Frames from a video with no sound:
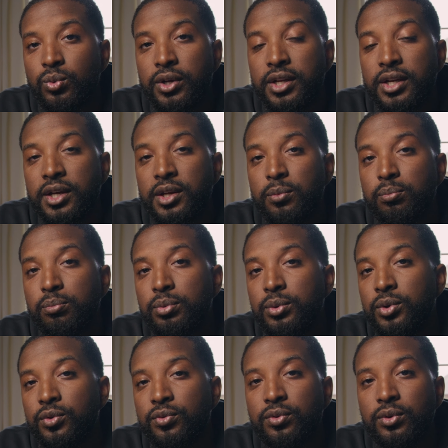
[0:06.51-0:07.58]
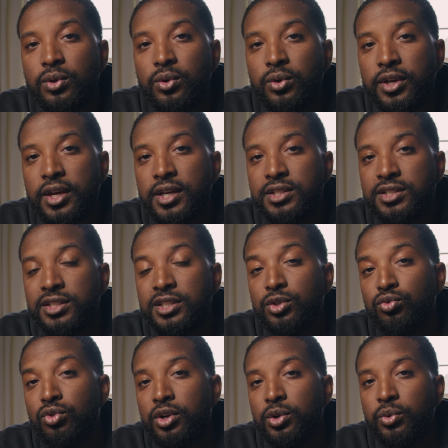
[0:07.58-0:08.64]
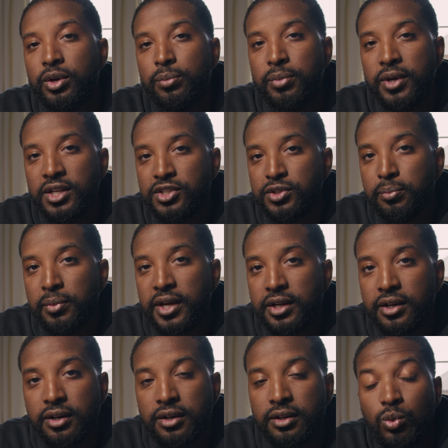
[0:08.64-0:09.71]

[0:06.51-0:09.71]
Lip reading: wedding in a beautiful location in Runaway Bay, Jamaica.